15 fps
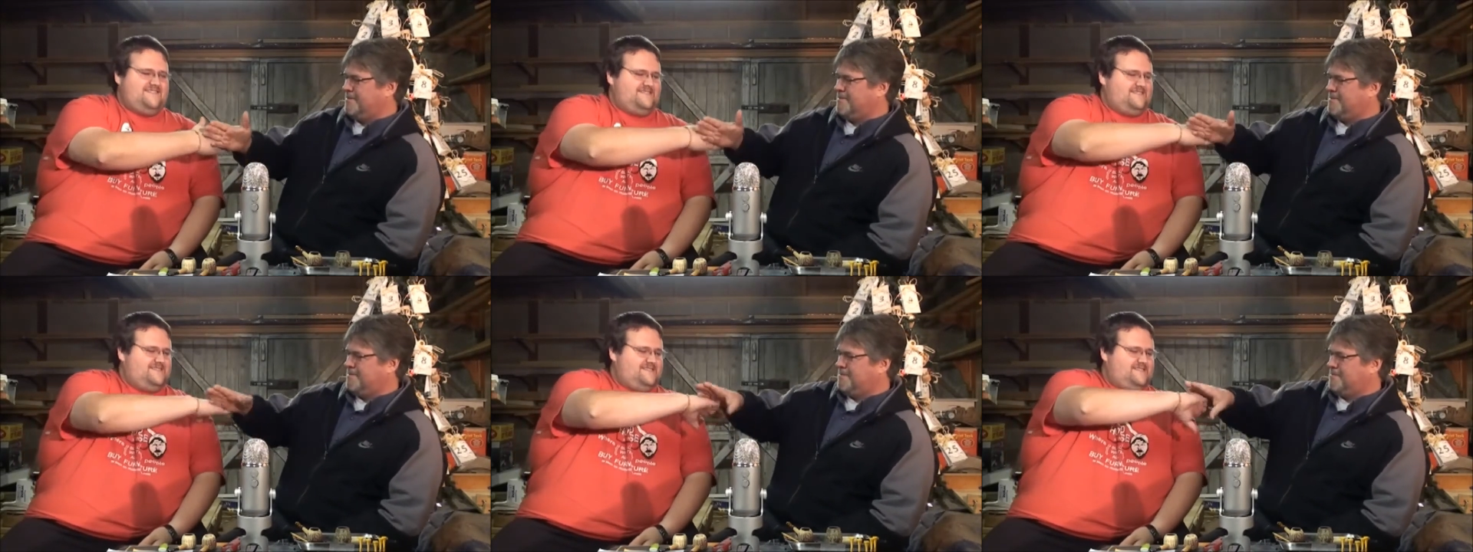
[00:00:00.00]

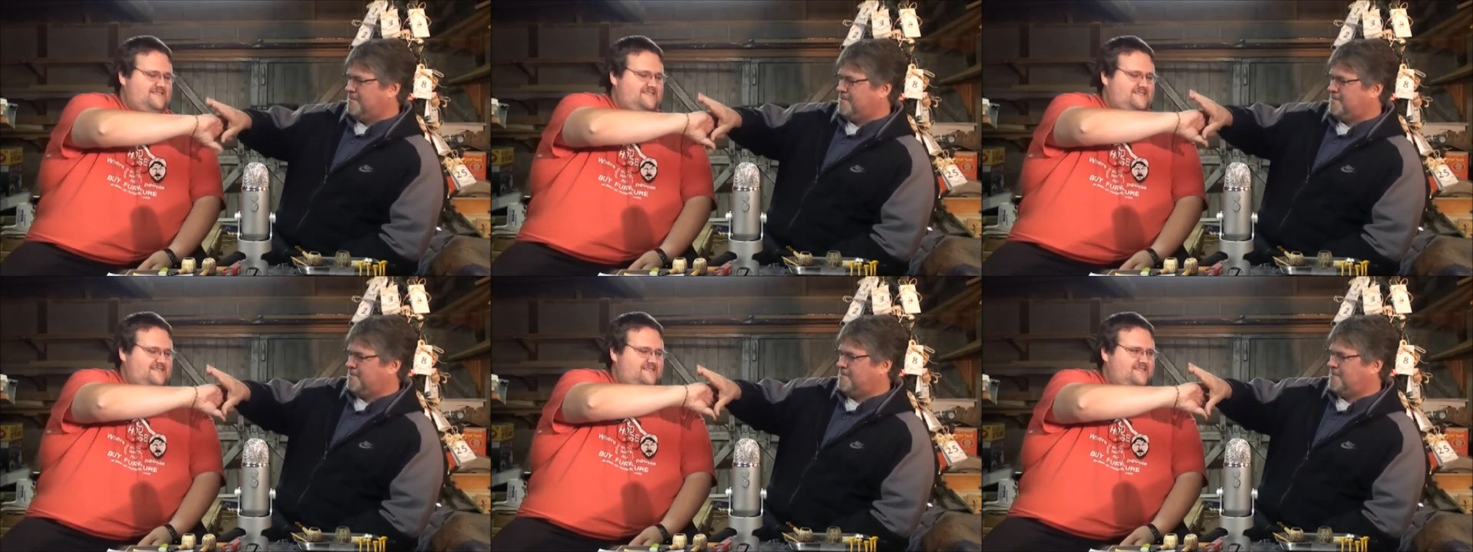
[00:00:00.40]

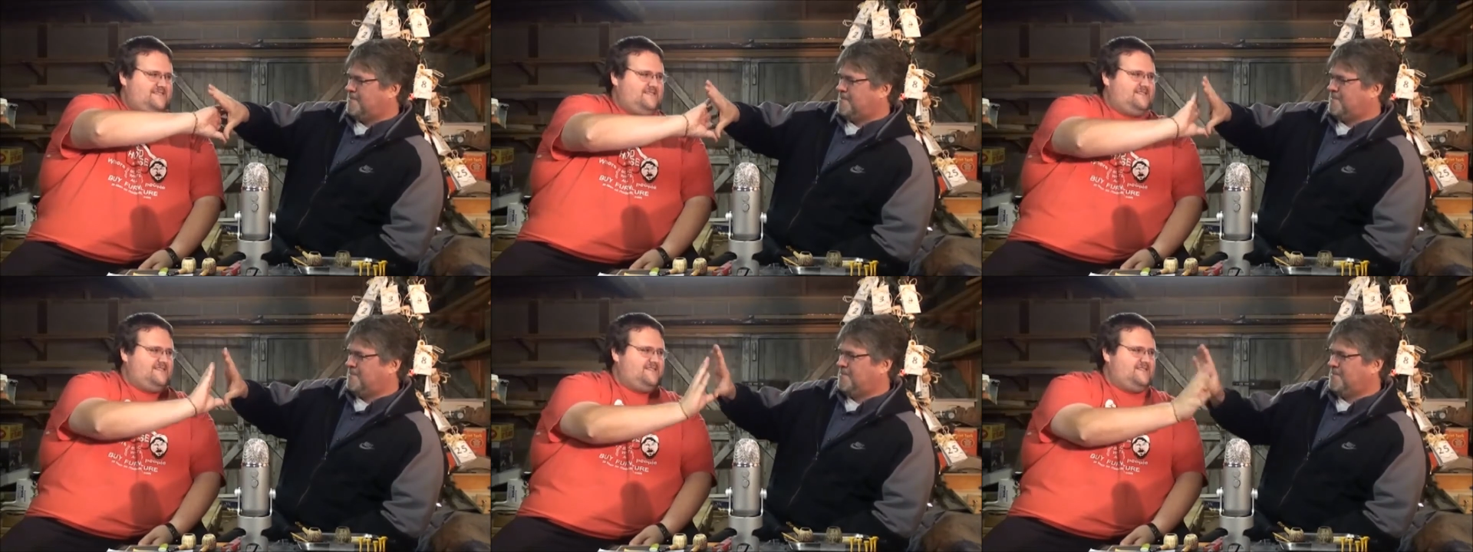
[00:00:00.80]

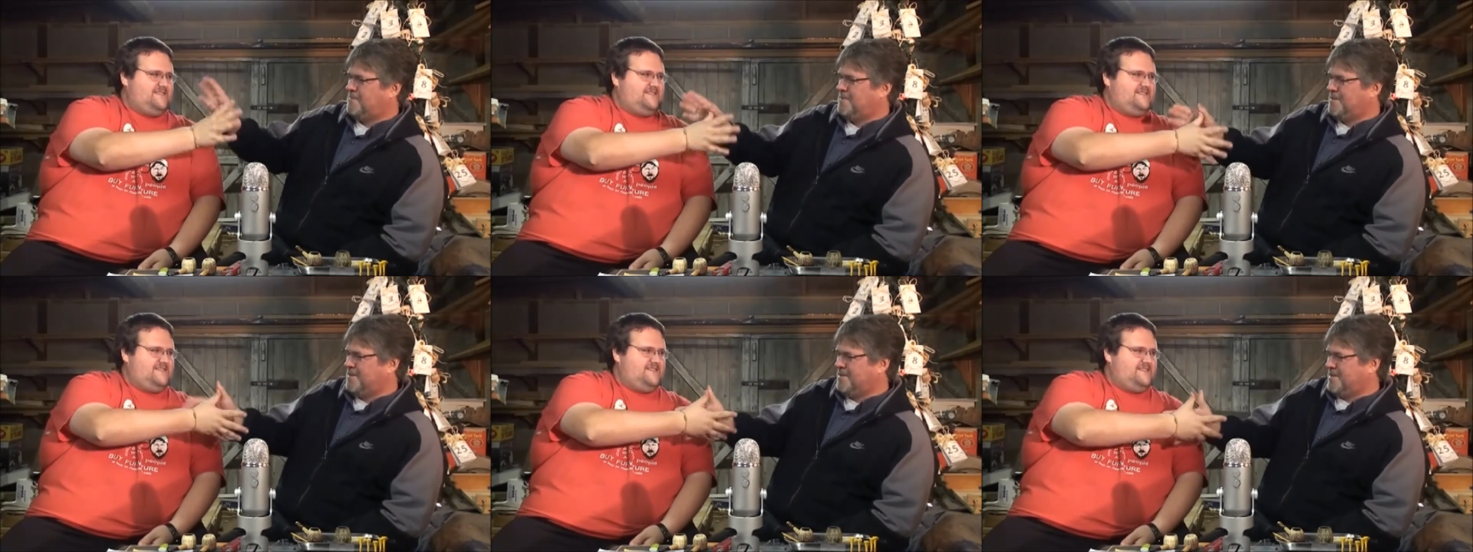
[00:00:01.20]

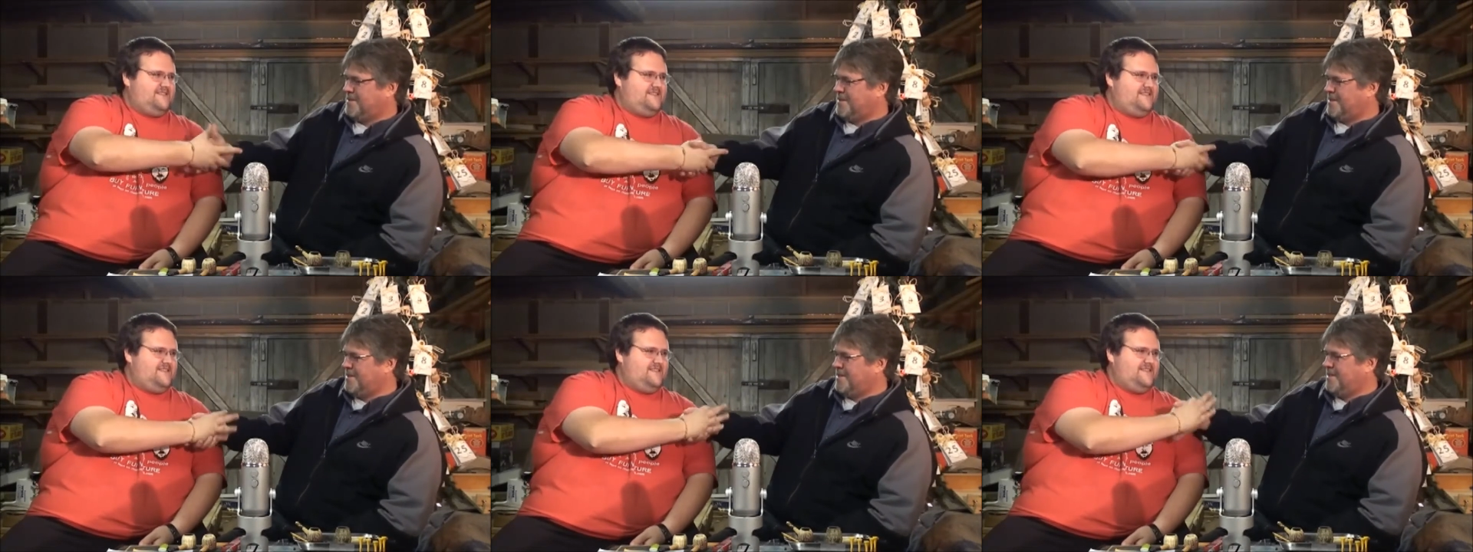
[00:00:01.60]

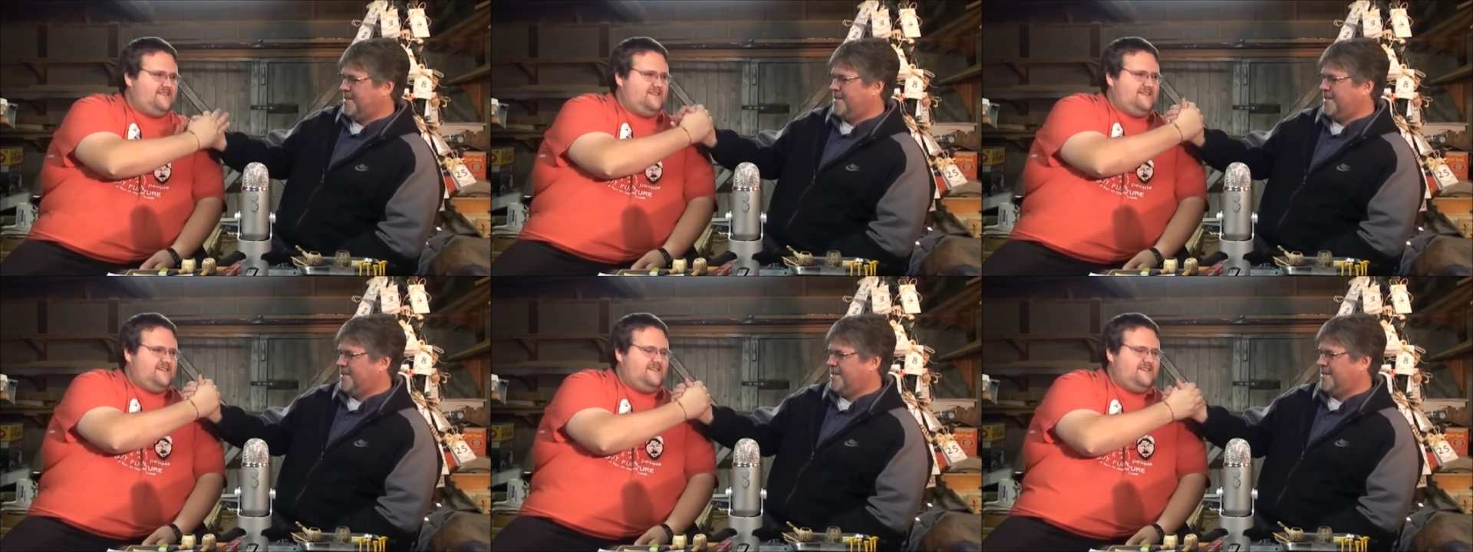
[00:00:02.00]

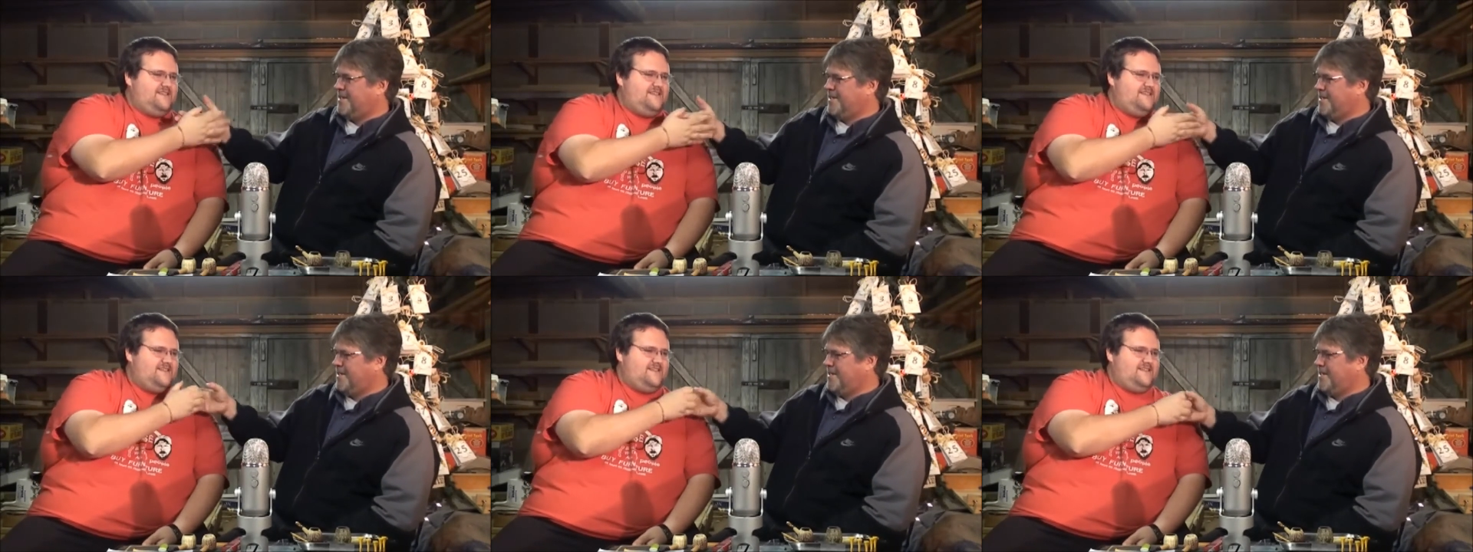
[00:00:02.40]

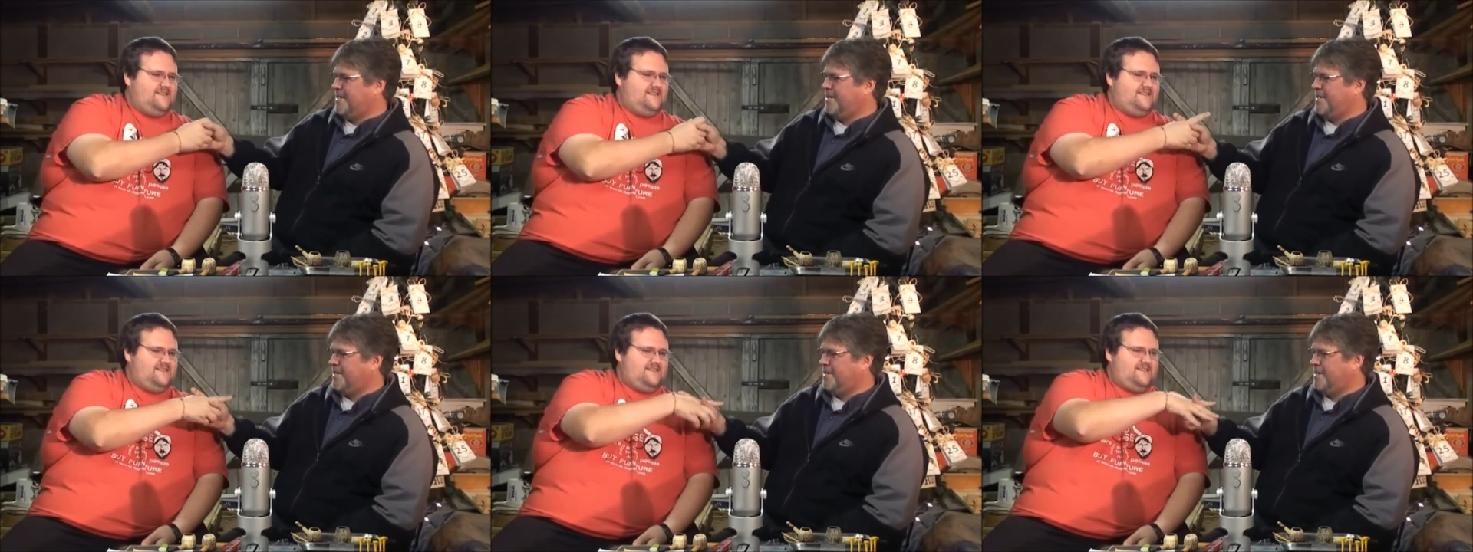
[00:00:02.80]

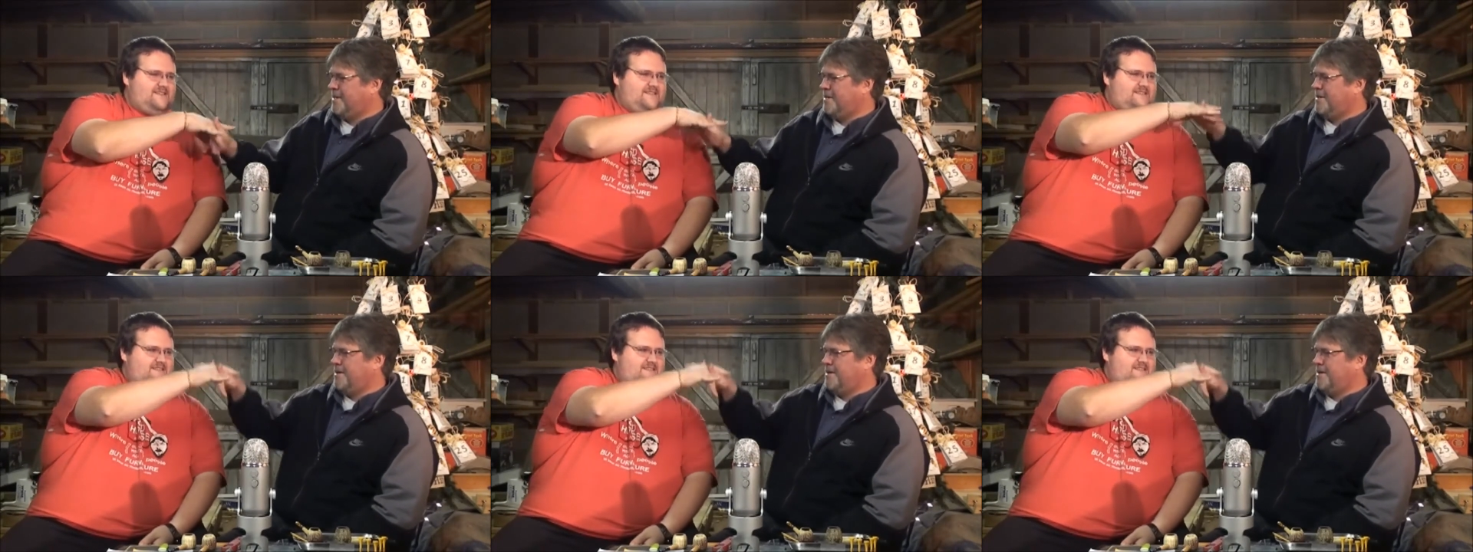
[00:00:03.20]
[no speech]